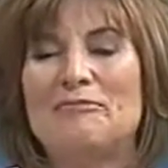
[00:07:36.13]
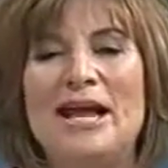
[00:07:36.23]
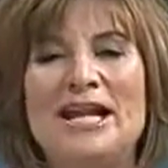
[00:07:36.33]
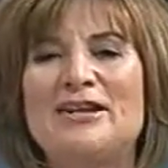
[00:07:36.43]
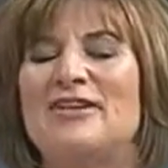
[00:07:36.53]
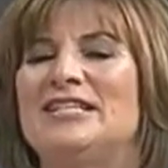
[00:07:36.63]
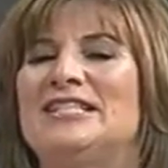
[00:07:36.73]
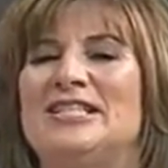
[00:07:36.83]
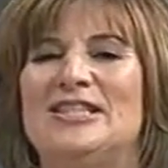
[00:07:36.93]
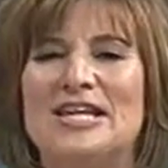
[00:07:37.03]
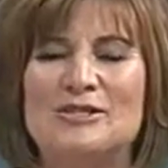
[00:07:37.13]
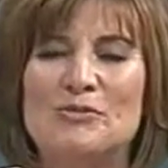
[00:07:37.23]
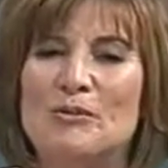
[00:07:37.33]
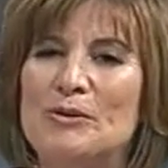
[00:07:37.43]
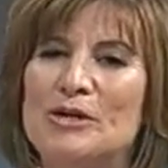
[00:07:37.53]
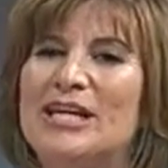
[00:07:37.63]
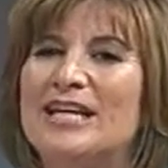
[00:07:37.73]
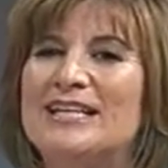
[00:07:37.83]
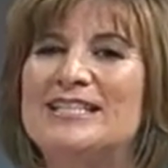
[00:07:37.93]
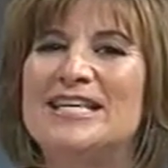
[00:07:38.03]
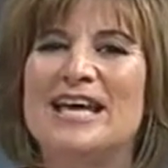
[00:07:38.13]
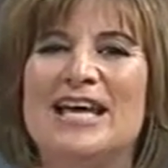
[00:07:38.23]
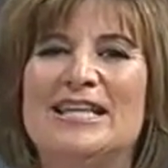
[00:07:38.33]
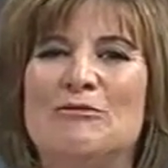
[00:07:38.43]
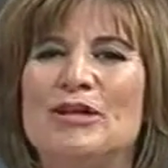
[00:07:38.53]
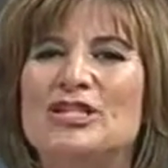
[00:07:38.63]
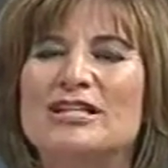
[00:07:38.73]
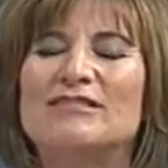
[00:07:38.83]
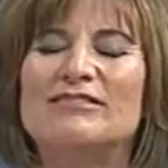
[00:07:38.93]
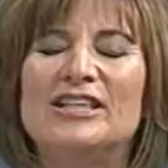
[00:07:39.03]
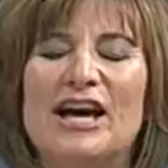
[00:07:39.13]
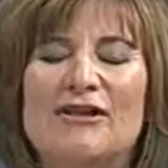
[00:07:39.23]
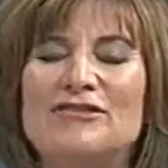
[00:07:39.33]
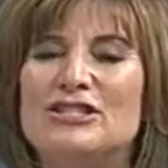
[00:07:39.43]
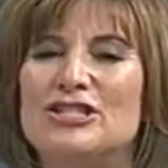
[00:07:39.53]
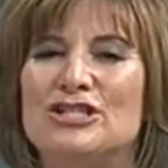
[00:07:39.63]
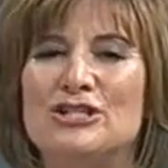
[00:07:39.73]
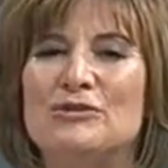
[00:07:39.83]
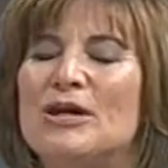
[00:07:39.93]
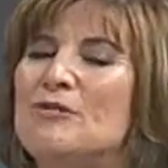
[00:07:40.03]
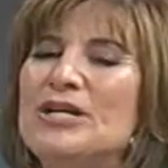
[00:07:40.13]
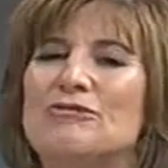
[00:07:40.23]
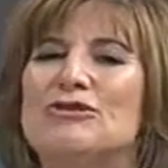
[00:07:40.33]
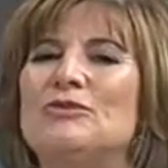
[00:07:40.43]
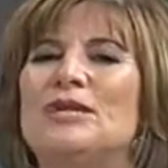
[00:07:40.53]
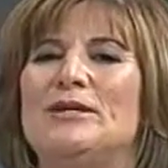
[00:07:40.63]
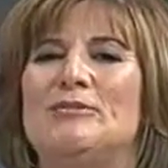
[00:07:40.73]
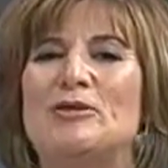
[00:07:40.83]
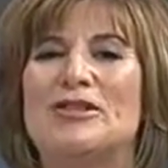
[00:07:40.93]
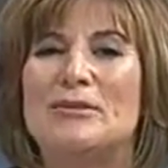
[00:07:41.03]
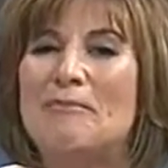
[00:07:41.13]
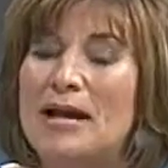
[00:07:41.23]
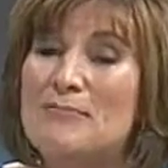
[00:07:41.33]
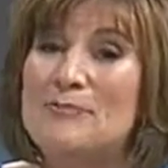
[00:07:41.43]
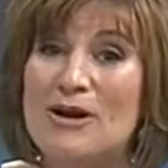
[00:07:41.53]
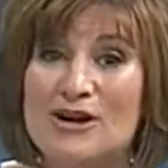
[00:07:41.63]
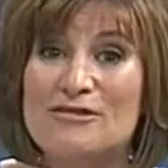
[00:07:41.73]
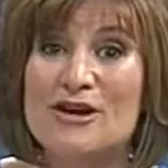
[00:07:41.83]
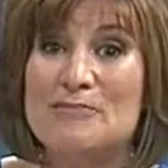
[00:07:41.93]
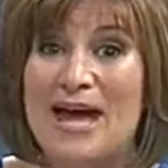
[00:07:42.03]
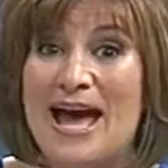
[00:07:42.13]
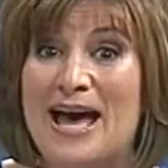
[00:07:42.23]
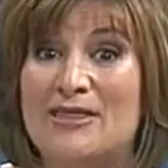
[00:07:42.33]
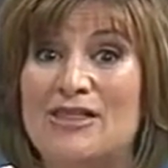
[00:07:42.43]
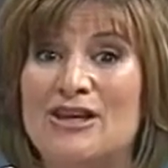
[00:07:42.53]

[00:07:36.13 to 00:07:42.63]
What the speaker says: Many of us did things when we were kids that we just loved to do that we don't do anymore, that might be part of our path.